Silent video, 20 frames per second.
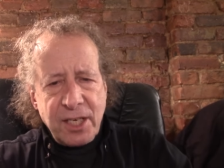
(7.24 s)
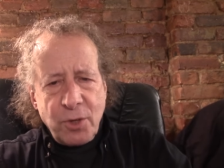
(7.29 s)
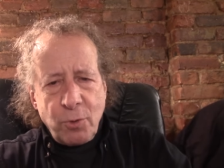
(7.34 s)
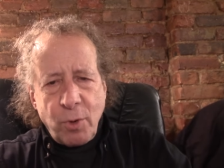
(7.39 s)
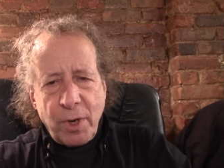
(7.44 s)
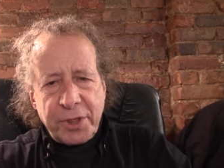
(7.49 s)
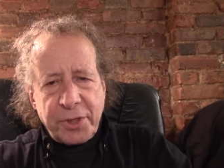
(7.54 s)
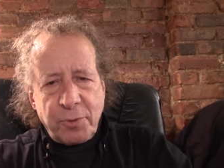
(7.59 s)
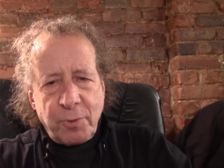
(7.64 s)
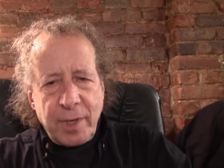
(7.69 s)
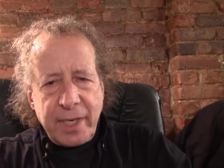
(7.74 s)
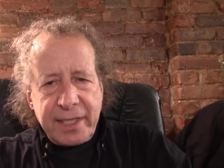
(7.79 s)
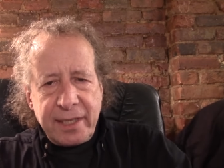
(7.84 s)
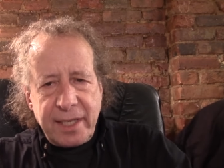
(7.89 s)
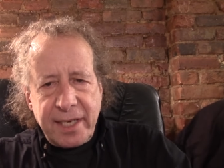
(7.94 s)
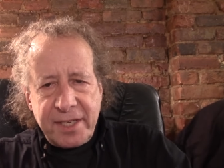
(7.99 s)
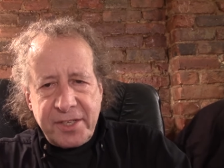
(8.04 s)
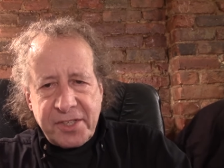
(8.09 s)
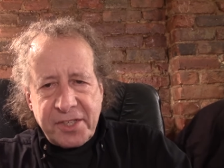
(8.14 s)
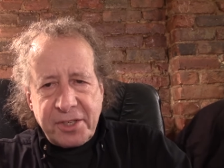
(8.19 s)
What the right
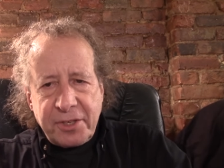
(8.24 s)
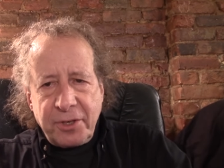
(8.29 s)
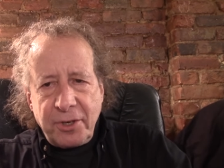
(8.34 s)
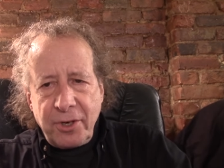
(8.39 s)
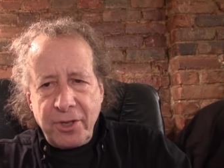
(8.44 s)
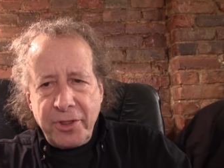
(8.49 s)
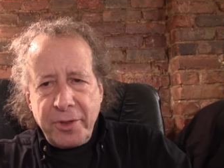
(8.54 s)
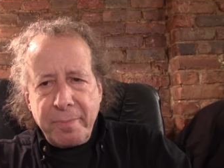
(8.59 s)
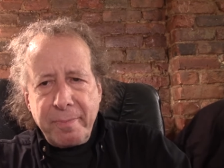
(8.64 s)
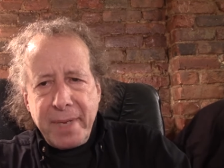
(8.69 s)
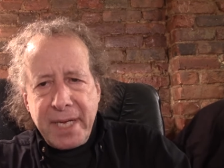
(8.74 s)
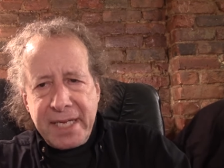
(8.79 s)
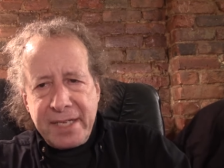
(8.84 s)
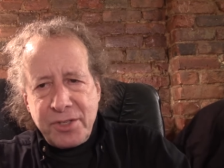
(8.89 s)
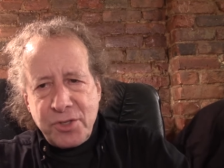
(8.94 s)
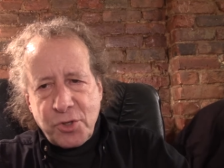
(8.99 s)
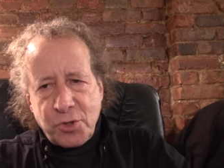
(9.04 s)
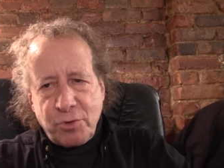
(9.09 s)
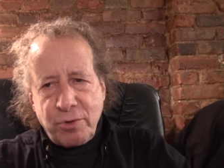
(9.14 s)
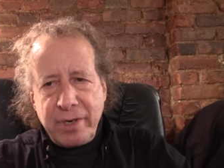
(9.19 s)
likes to call the
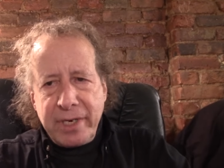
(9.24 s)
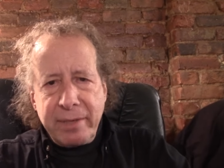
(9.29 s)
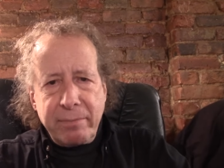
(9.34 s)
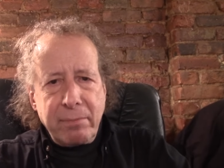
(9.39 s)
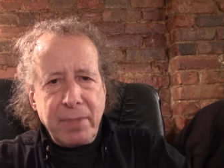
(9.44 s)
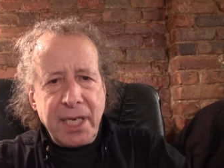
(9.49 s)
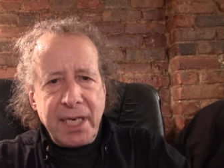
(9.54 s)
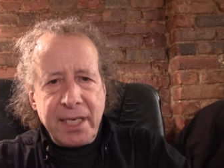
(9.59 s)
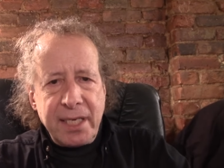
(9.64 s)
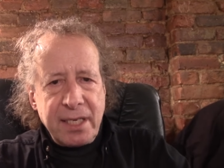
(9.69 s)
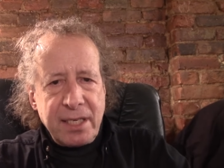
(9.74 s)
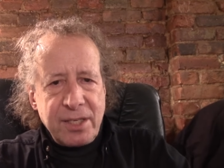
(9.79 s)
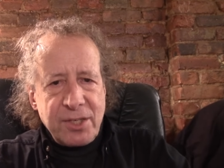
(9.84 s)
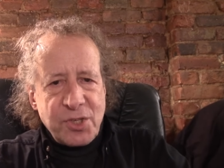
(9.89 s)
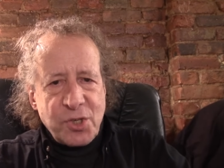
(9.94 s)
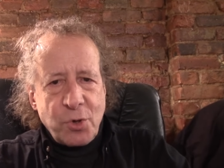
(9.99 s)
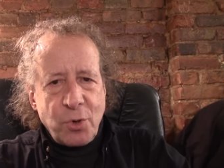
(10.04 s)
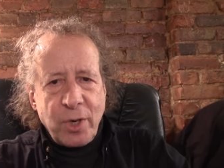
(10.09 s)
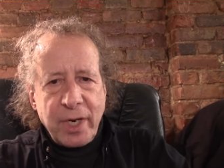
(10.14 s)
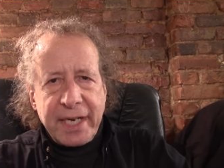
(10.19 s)
mainstream media
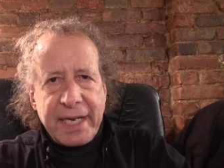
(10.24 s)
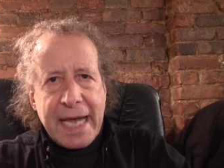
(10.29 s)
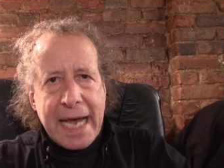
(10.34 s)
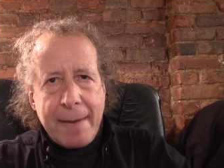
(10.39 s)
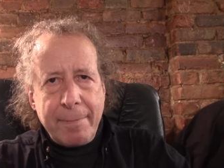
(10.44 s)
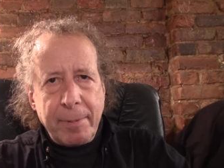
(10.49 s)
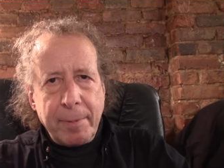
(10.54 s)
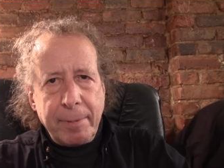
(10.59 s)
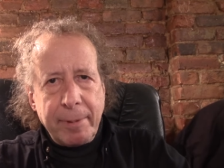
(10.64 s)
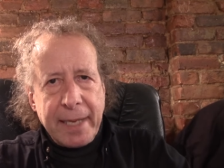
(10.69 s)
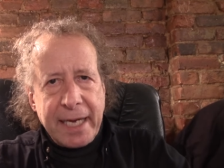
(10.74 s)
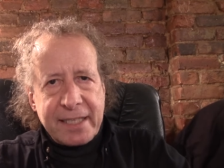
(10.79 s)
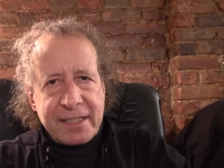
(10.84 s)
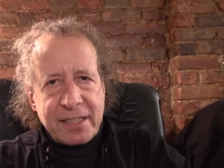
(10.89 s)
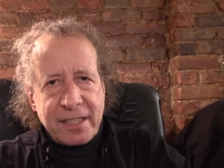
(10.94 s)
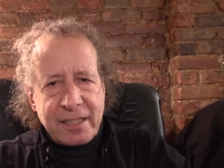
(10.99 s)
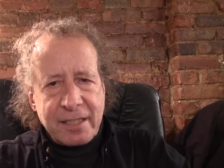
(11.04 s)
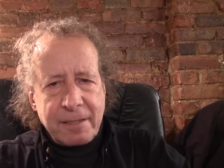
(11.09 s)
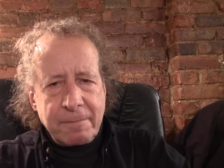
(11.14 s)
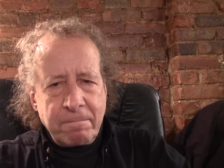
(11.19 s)
is going
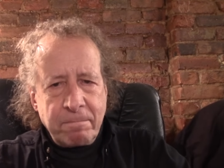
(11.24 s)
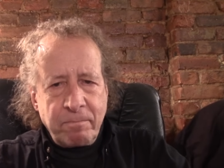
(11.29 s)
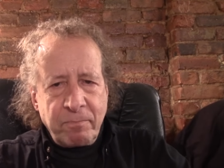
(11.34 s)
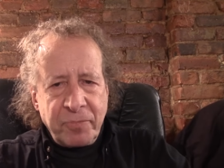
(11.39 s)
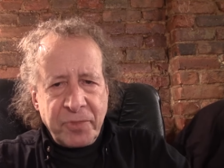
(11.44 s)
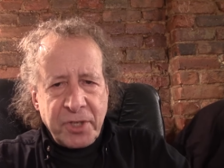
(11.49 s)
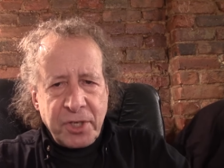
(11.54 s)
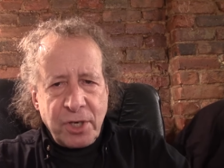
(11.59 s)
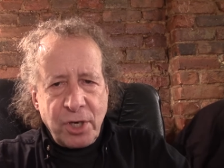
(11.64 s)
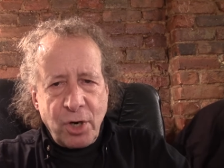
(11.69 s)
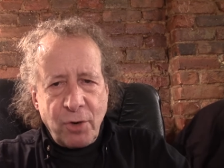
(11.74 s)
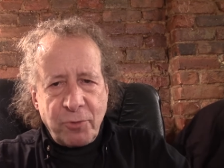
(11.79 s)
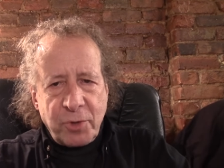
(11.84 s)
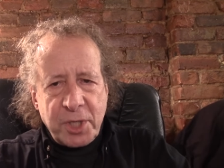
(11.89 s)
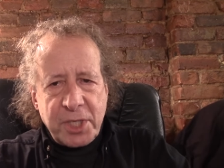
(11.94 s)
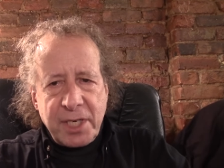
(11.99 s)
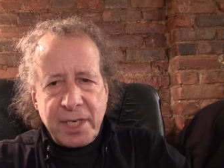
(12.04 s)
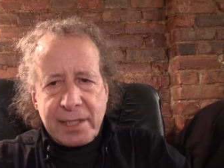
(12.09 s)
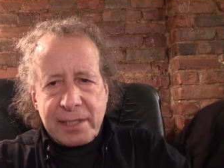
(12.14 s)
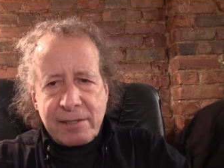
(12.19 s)
apoplectic over
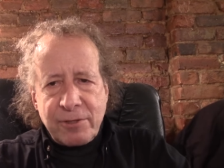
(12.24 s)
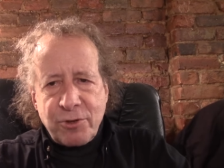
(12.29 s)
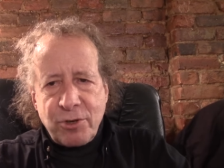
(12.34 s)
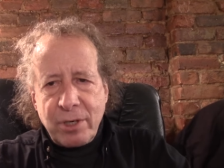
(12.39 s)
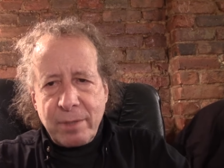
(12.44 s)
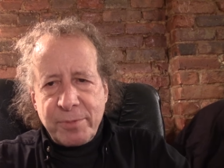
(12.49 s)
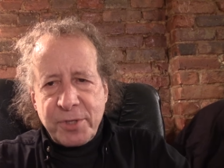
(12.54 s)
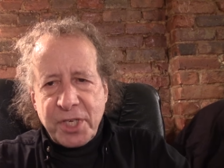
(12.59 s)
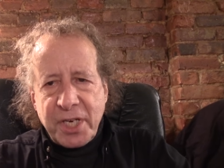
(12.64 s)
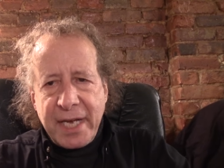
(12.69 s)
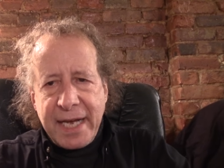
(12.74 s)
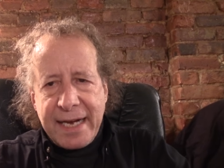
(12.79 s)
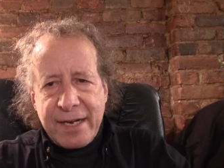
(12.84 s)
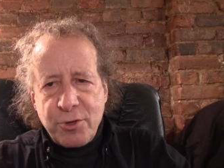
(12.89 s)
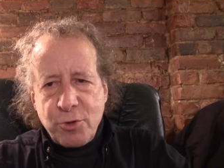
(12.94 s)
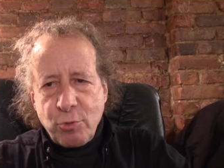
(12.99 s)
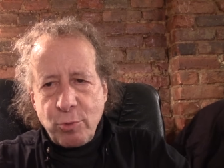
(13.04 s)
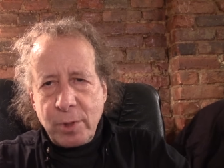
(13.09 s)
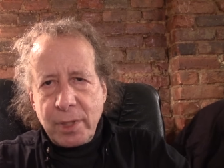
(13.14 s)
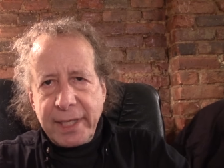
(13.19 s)
Donald Trump's
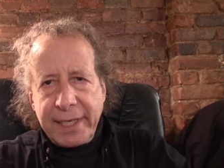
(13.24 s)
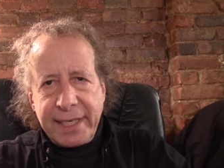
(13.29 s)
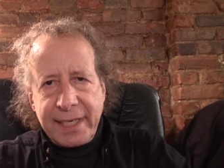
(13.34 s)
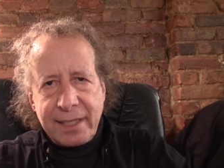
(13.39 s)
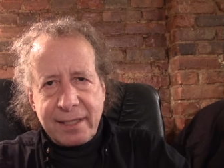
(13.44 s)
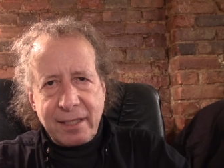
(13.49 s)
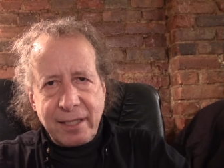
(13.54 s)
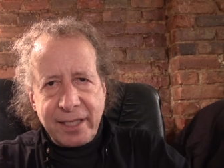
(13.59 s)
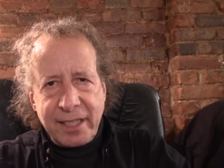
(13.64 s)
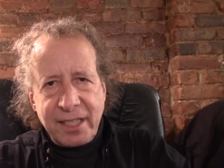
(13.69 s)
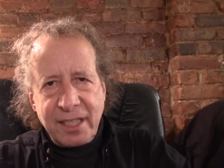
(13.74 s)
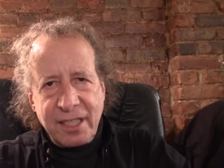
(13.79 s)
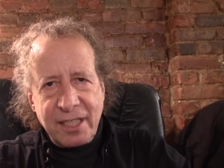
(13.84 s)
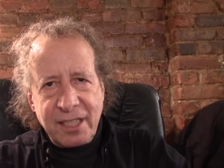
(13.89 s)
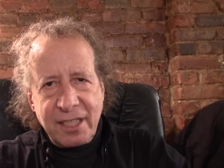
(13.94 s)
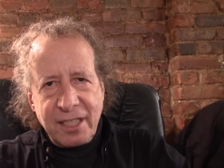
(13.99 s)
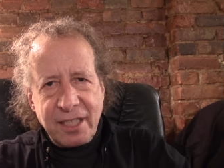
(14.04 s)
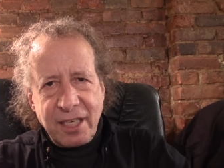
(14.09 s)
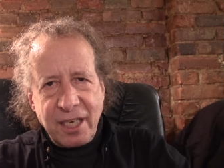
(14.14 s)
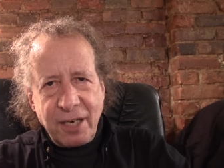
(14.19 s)
casual handling
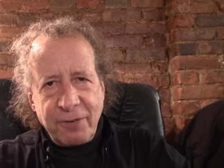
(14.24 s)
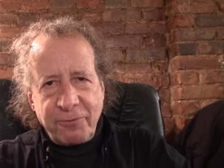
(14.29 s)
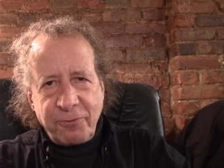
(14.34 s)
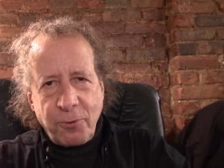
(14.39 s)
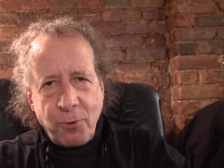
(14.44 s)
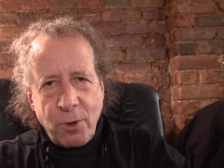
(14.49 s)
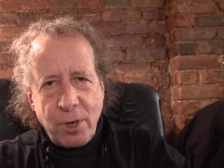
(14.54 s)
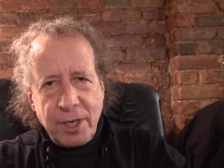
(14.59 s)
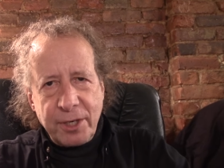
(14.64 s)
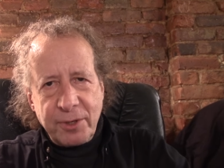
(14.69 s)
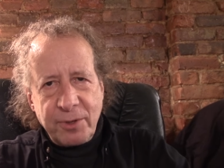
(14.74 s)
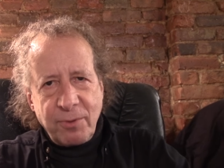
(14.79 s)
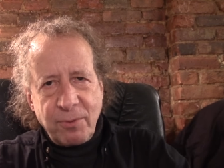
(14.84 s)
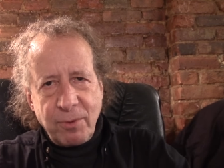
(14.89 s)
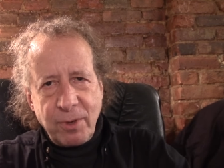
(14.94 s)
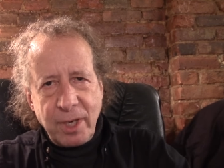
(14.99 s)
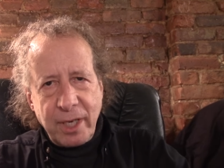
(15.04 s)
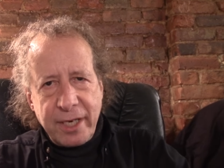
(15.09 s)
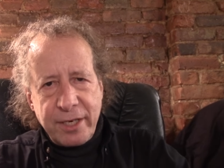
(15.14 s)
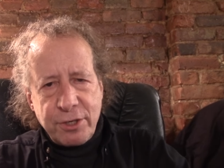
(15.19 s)
of foreign
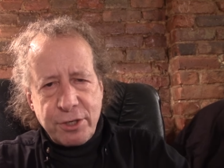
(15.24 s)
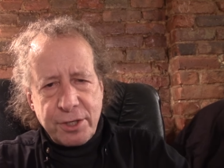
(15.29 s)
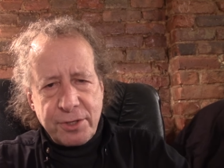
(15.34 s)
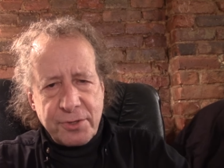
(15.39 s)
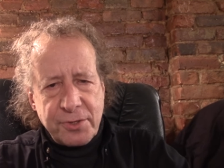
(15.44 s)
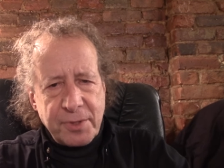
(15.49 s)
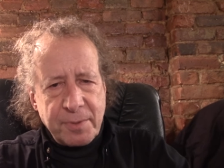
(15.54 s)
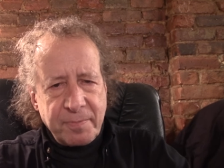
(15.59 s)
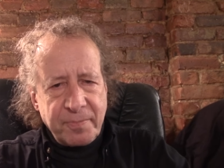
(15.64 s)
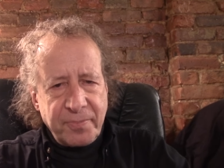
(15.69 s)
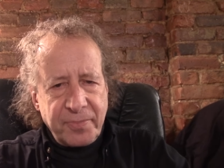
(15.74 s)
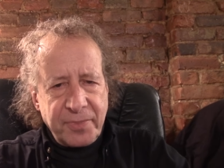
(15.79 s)
relations.